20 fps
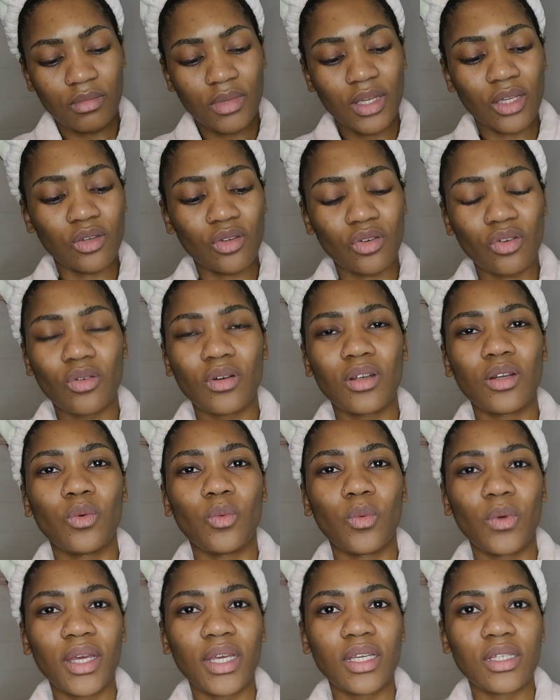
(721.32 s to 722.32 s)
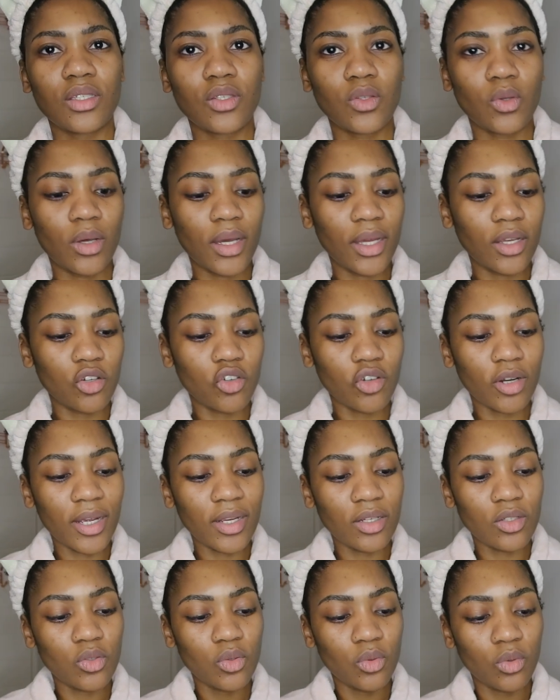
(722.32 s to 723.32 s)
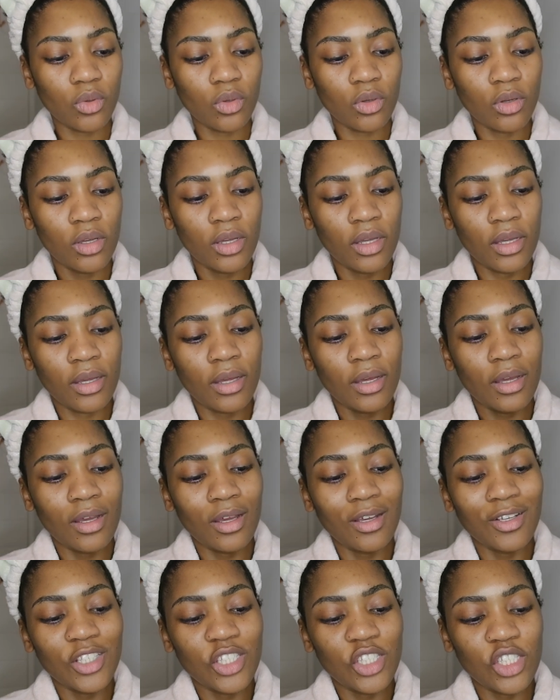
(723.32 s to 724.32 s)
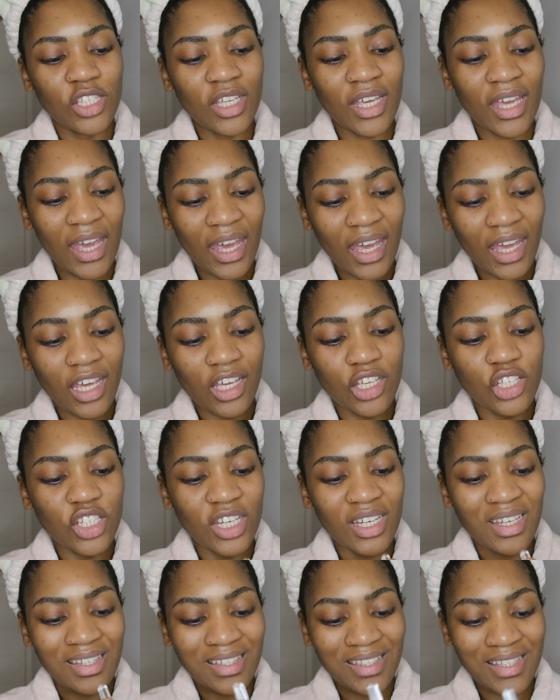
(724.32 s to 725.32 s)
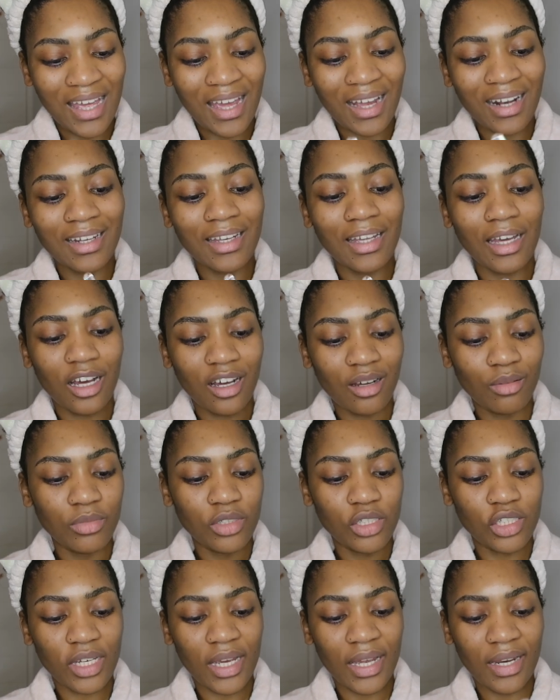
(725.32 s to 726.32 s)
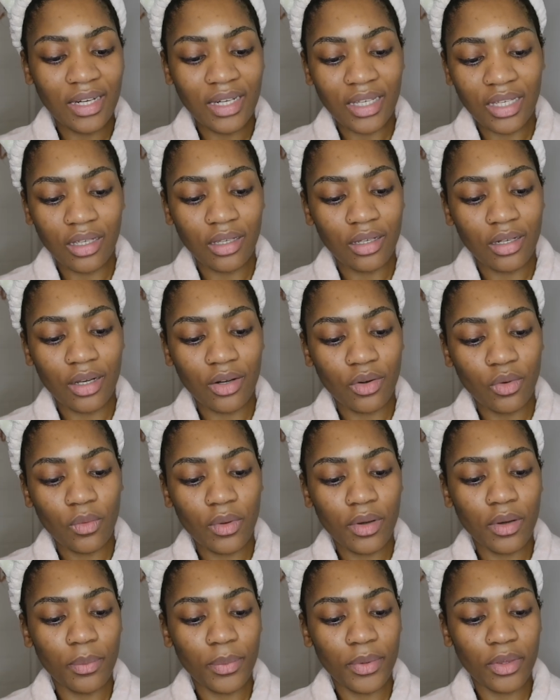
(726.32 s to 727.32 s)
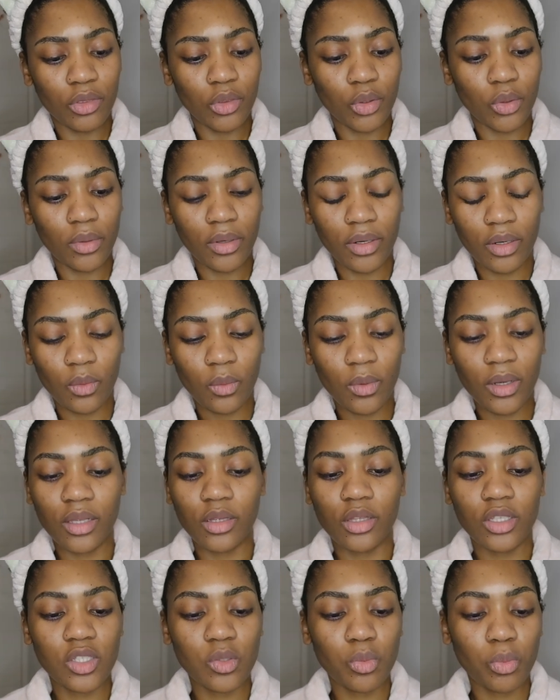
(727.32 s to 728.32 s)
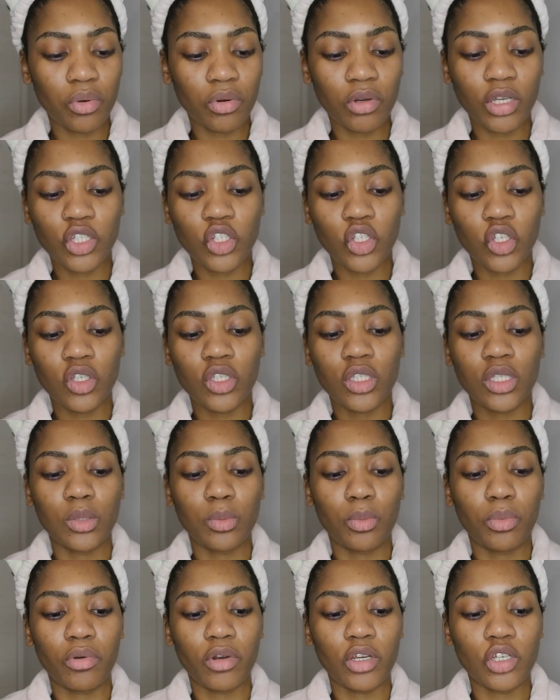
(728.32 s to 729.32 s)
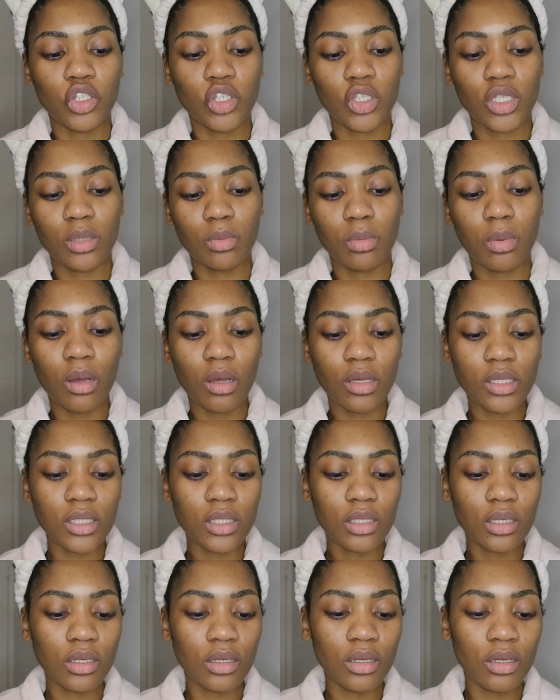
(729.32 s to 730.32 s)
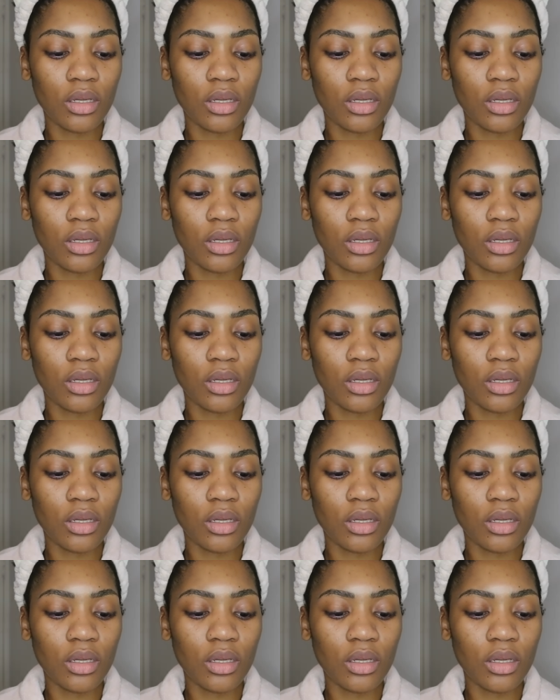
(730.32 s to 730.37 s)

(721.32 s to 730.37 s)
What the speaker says: And you don't want to waste, so I try to gauge exactly how much I need. I don't want to be throwing away this precious mask.